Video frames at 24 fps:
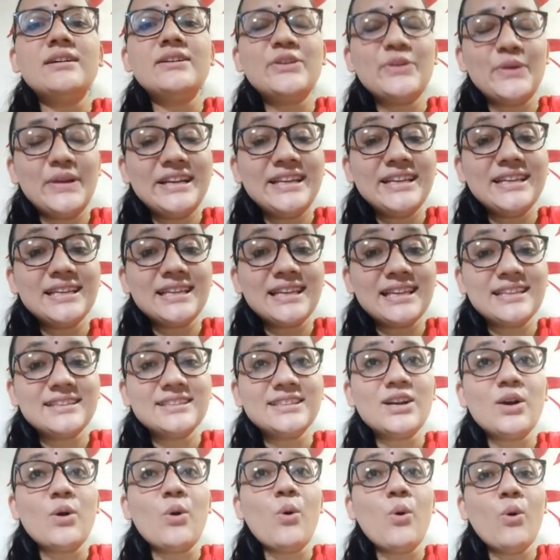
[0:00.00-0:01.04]
trading in
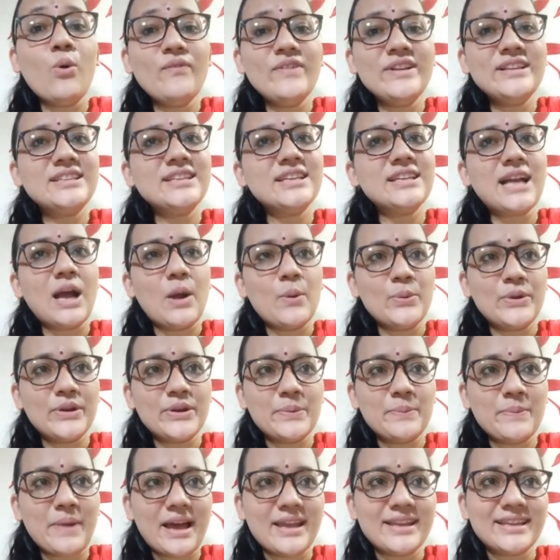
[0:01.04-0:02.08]
the over the counter
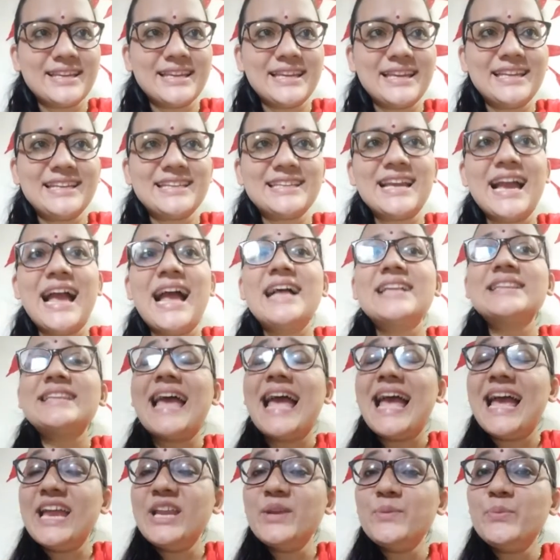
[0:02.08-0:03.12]
market. The
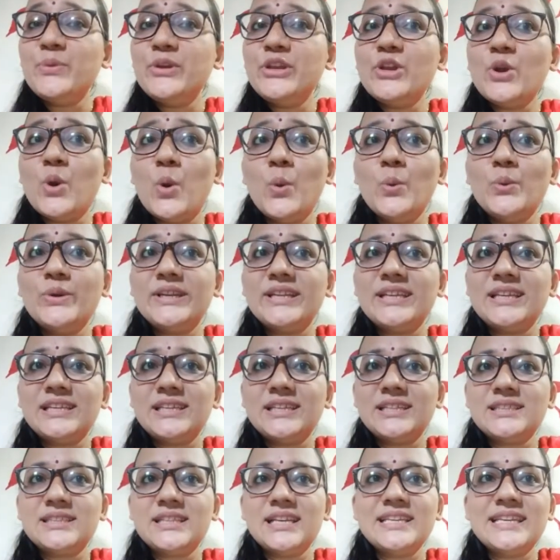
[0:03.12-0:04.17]

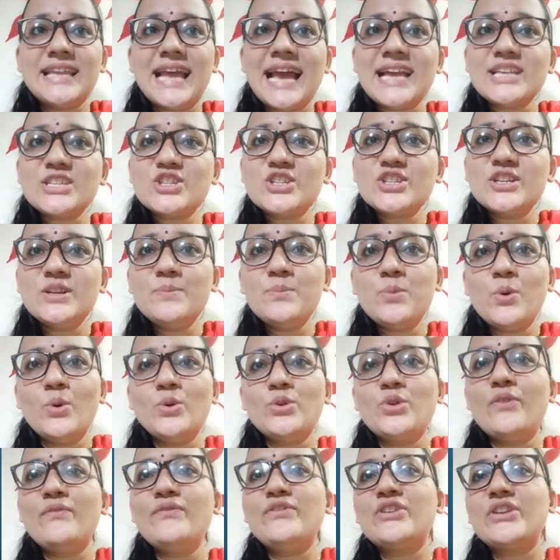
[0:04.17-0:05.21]
NBOT, the National
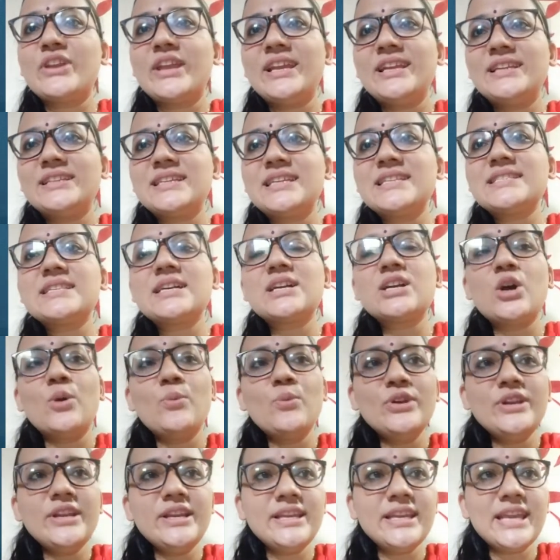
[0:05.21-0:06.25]
Board of Trade, is a
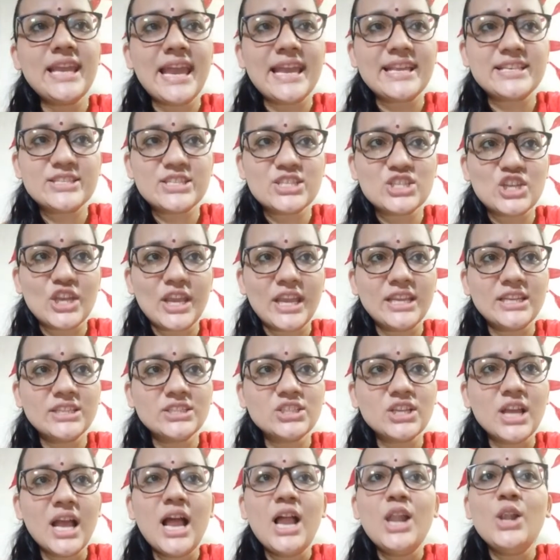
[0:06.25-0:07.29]
commodity
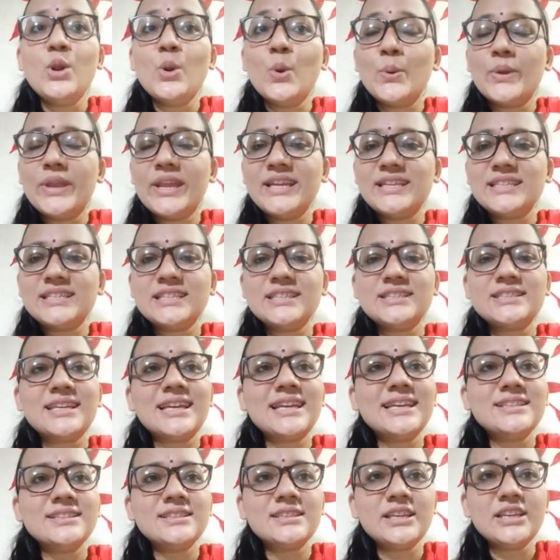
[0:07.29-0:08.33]
exchange located
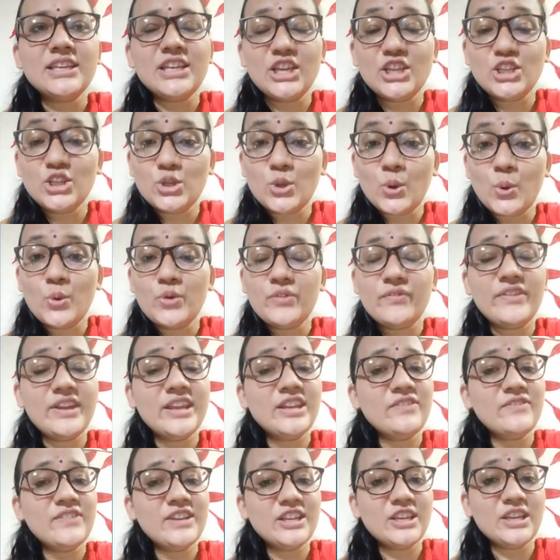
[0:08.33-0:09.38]
in the Indore.
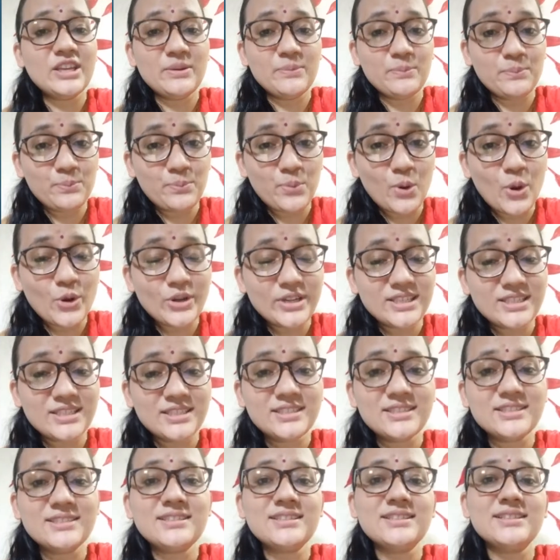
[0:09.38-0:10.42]
Very
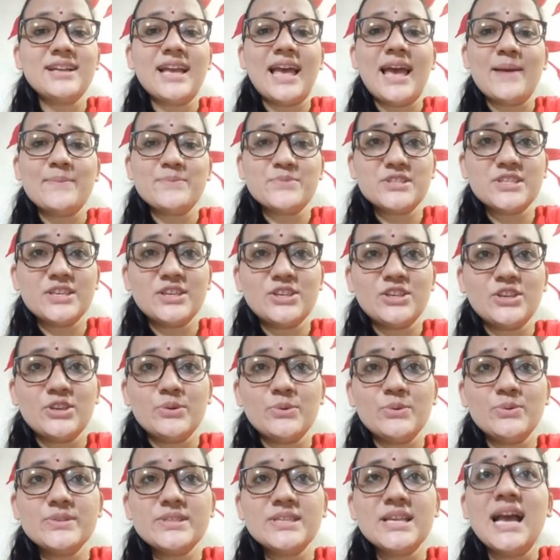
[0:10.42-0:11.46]
important
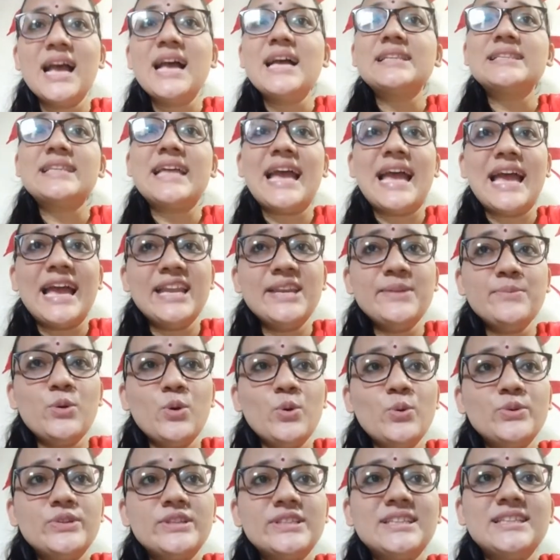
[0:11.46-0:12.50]
MCQs. The
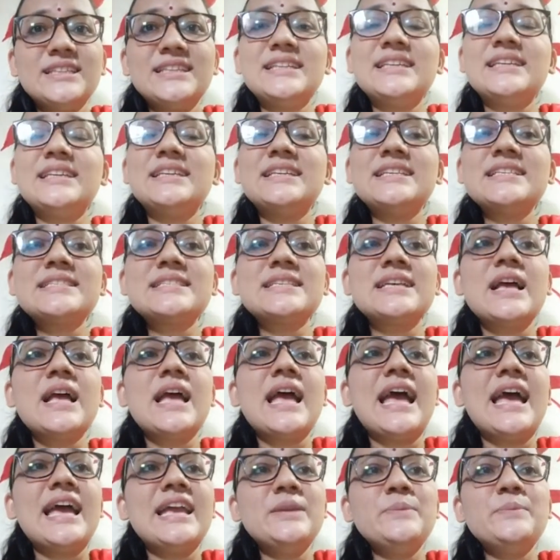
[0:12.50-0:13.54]
NBOT is
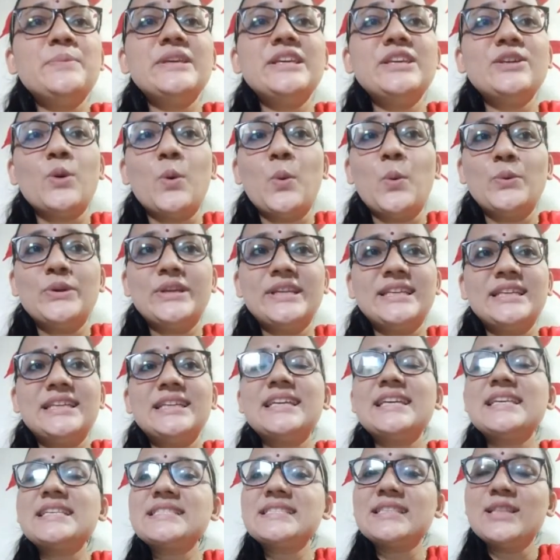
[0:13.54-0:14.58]
NBOT
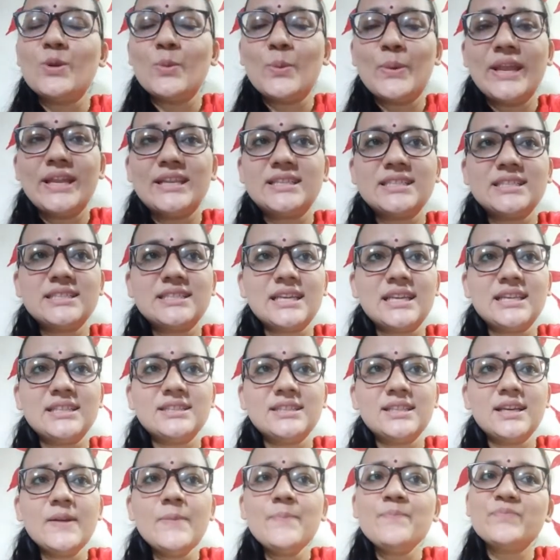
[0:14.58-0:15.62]
is located in
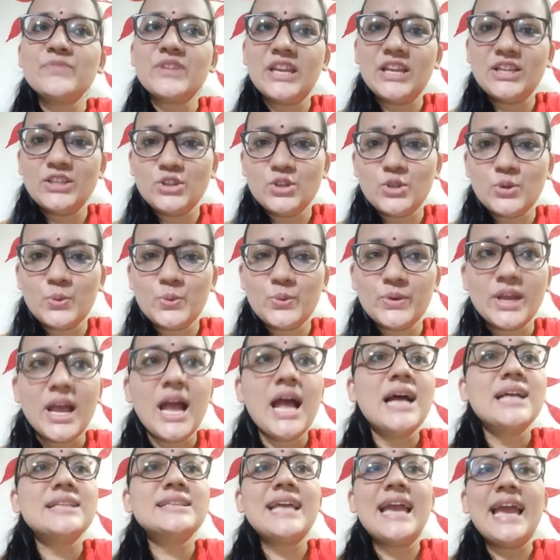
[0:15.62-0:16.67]
the Indore.
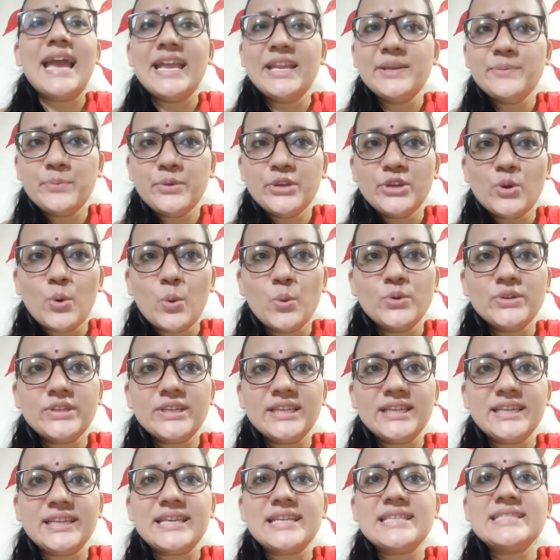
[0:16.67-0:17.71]
The
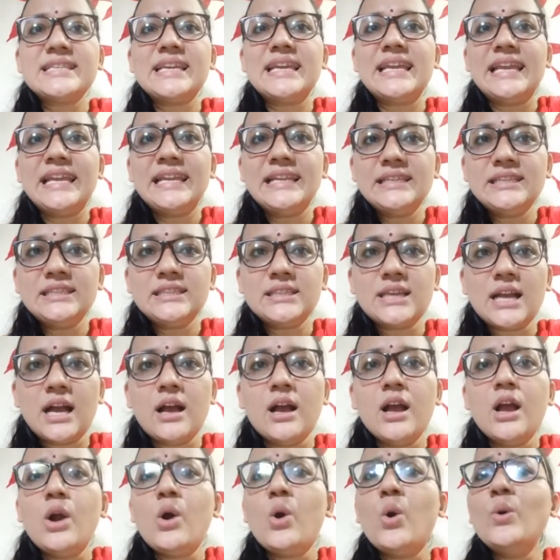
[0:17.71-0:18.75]
NBOT is in India
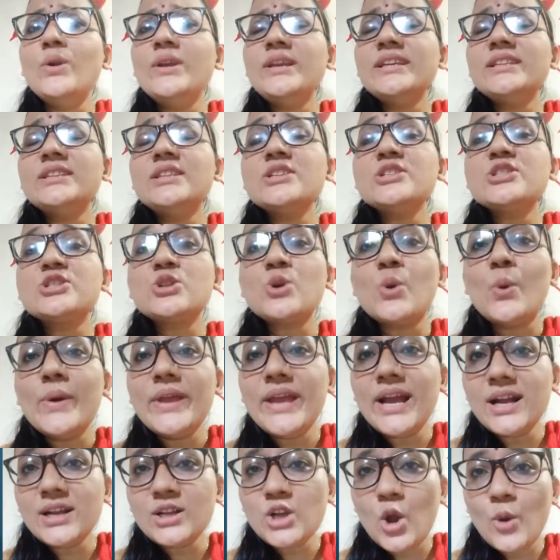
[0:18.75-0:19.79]
only the
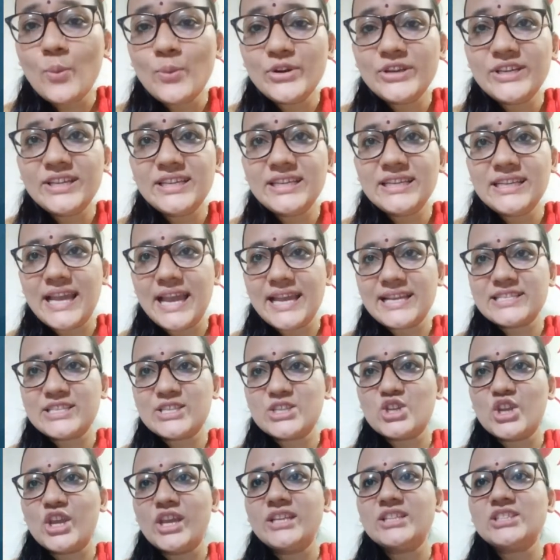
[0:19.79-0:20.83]
soya commodity
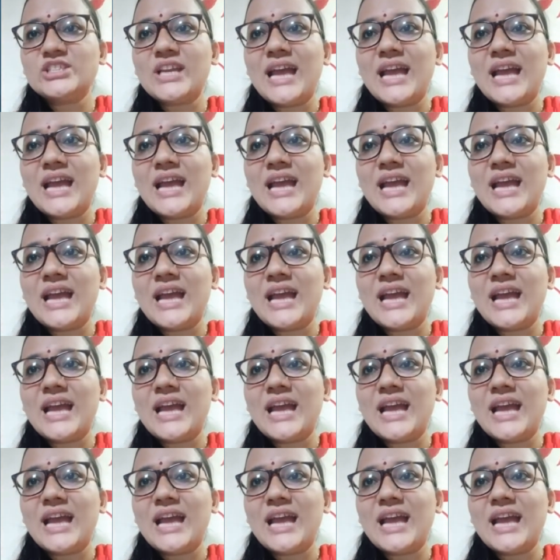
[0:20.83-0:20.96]
exchange,